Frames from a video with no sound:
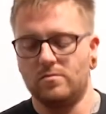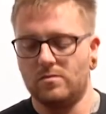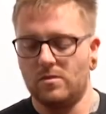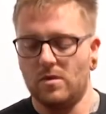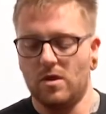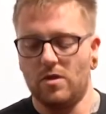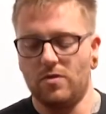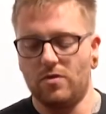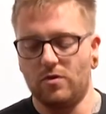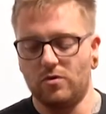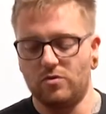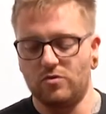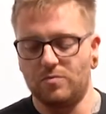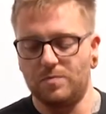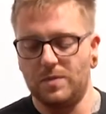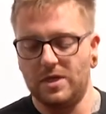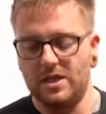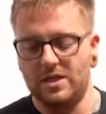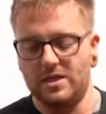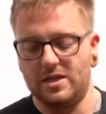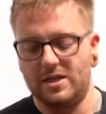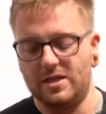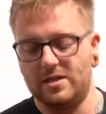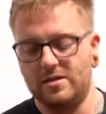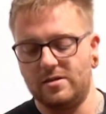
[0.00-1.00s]
Thus
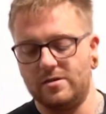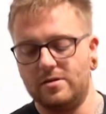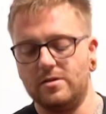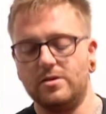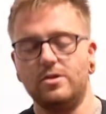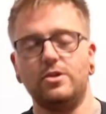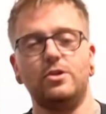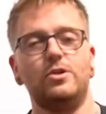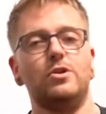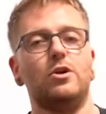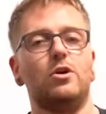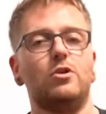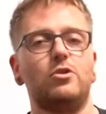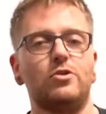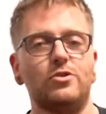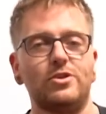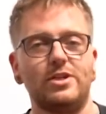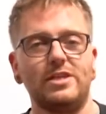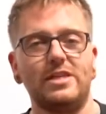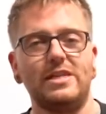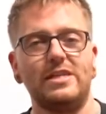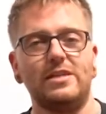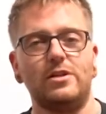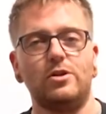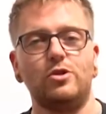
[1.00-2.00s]
meaning you're not going to
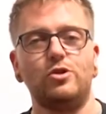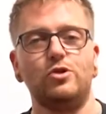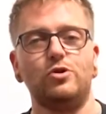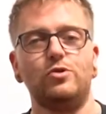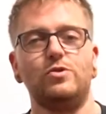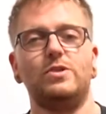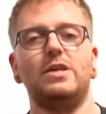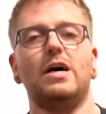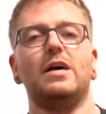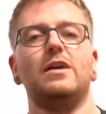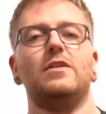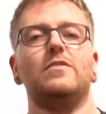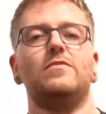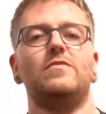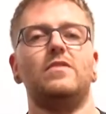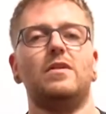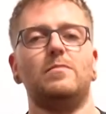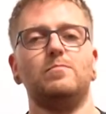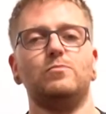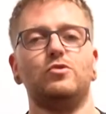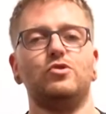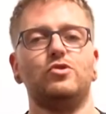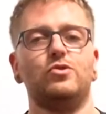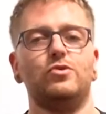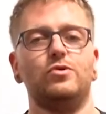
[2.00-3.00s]
need a new
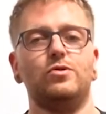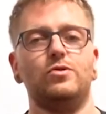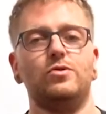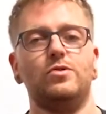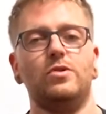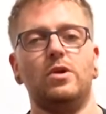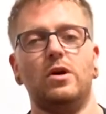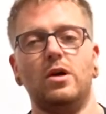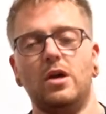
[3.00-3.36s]
diaphragm soon,